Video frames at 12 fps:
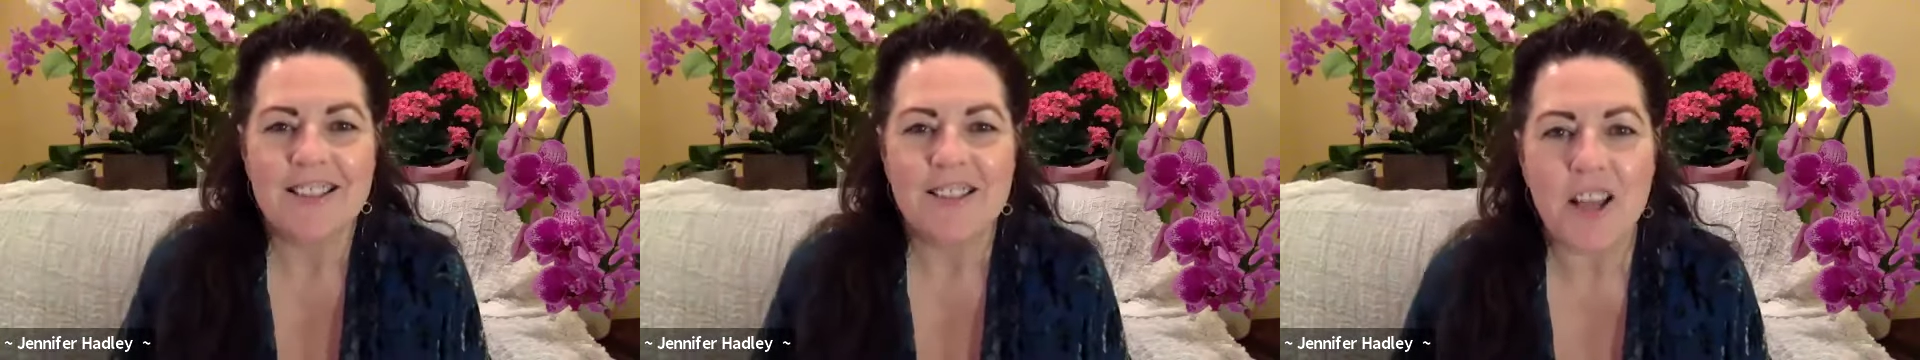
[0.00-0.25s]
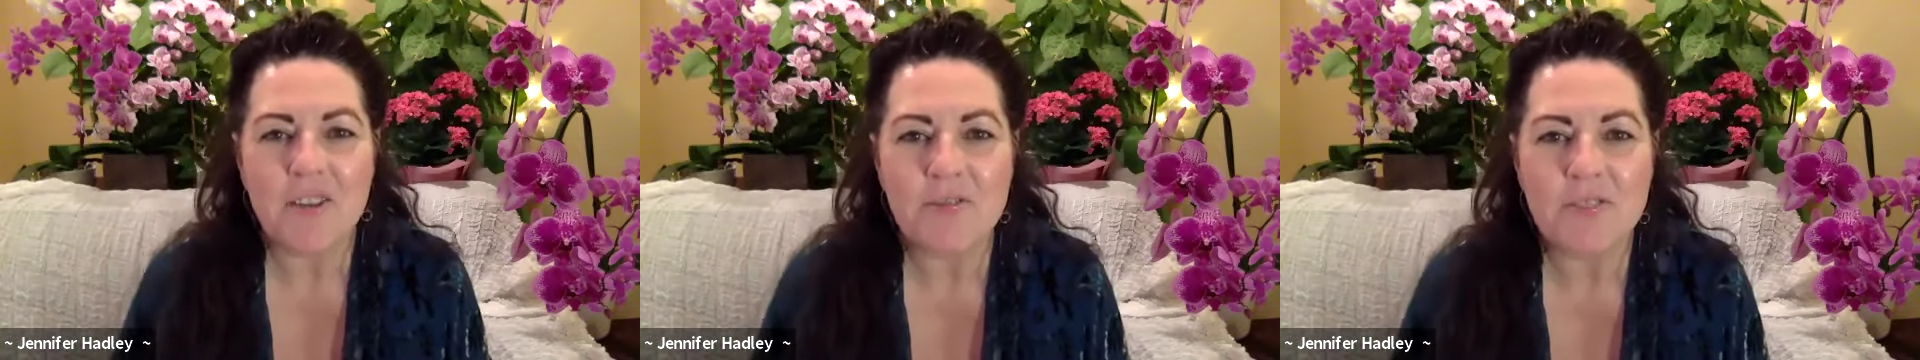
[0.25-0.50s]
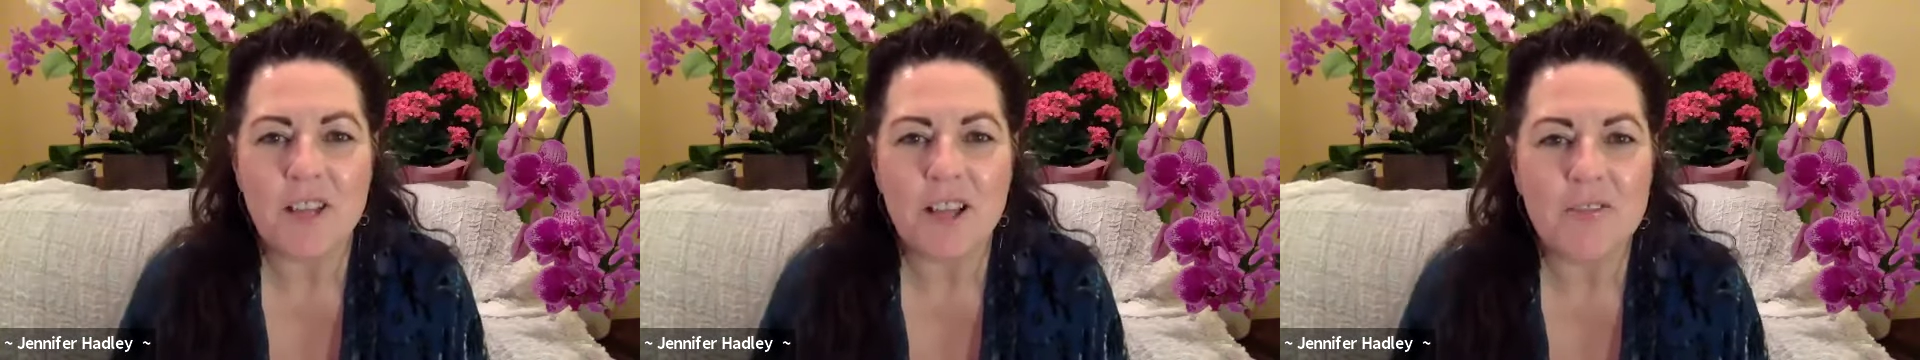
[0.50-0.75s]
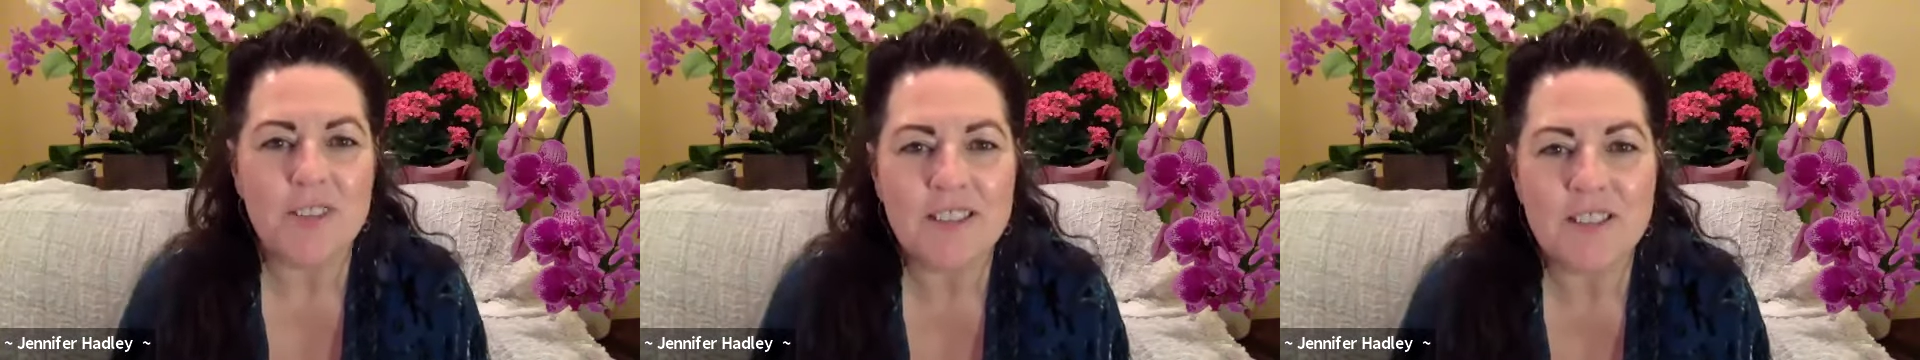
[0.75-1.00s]
Self-love
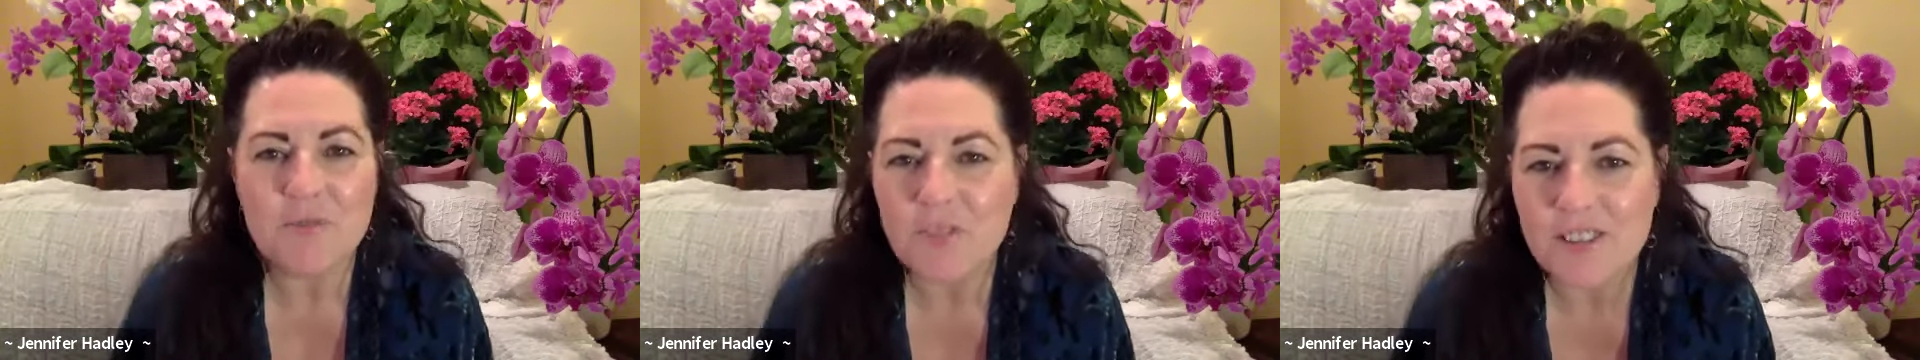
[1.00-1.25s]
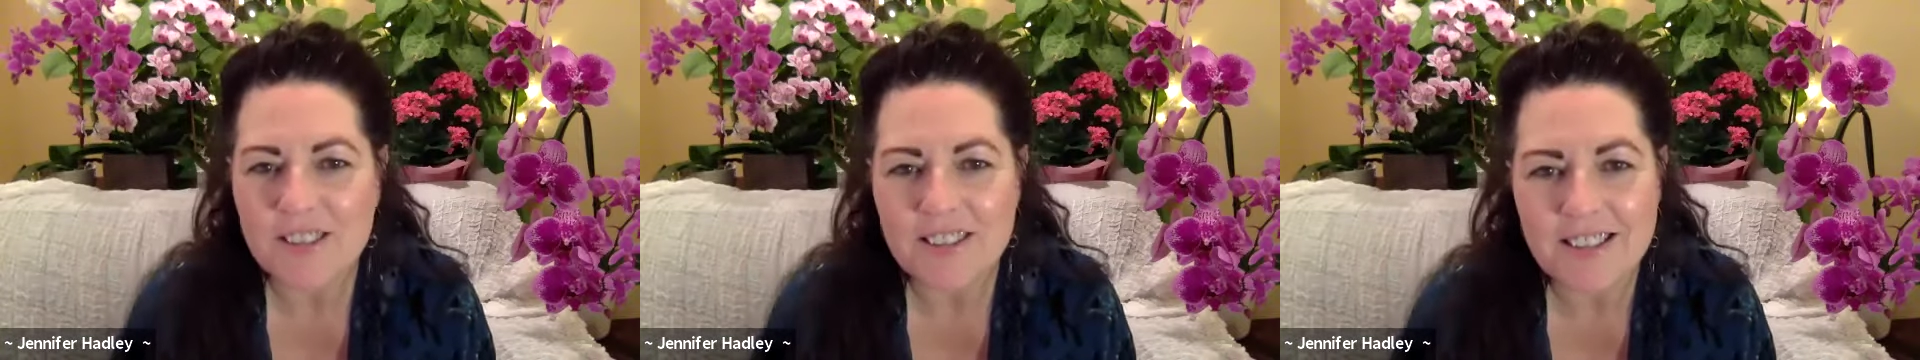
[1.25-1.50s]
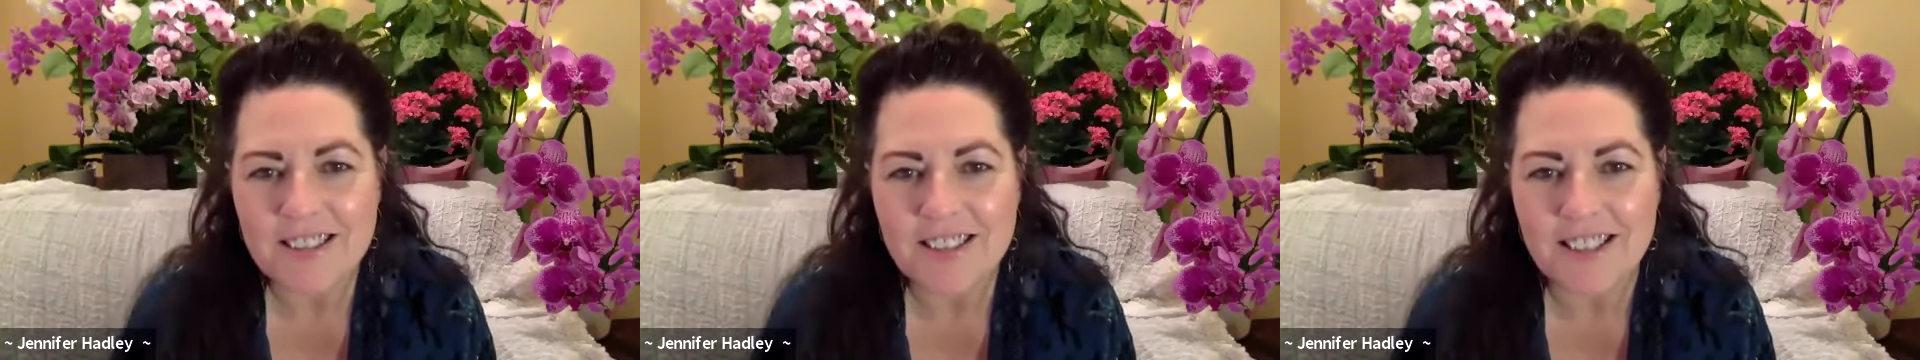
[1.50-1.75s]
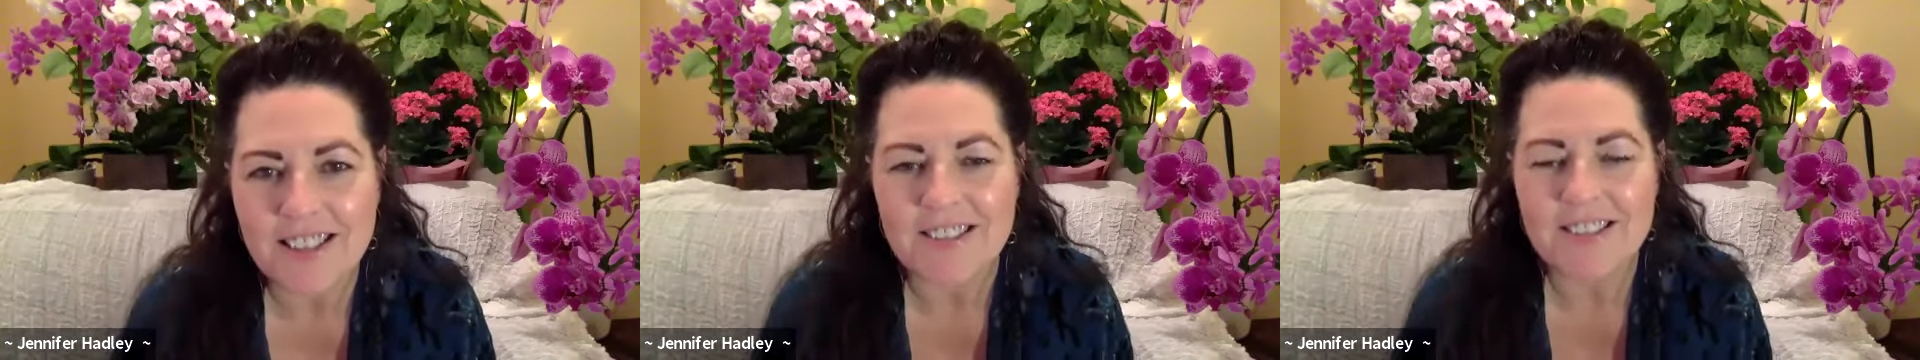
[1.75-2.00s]
isn't for
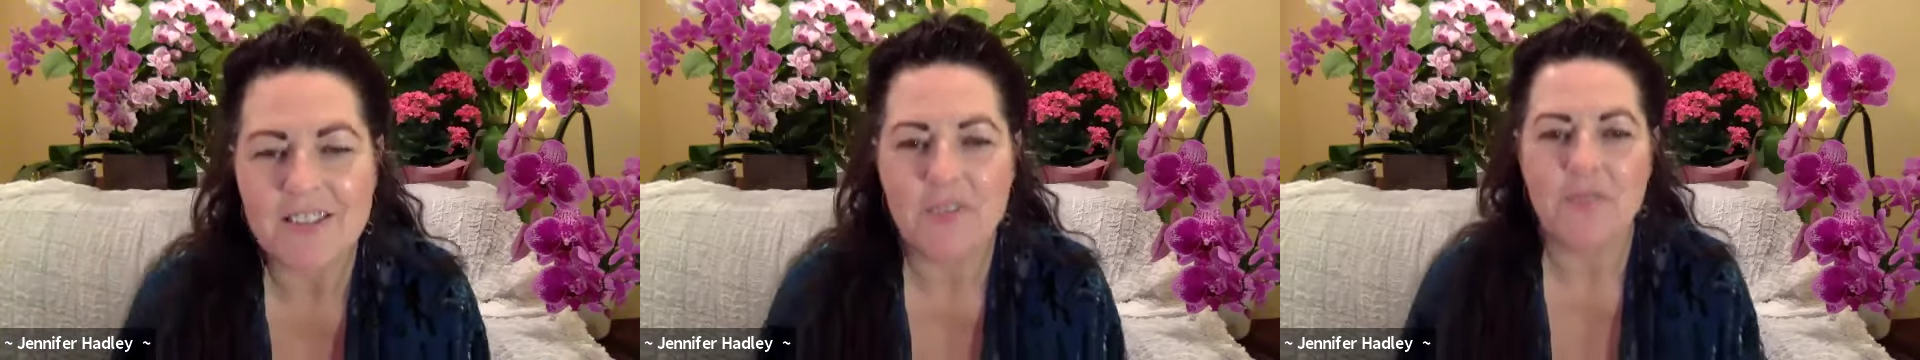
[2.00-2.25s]
sissies.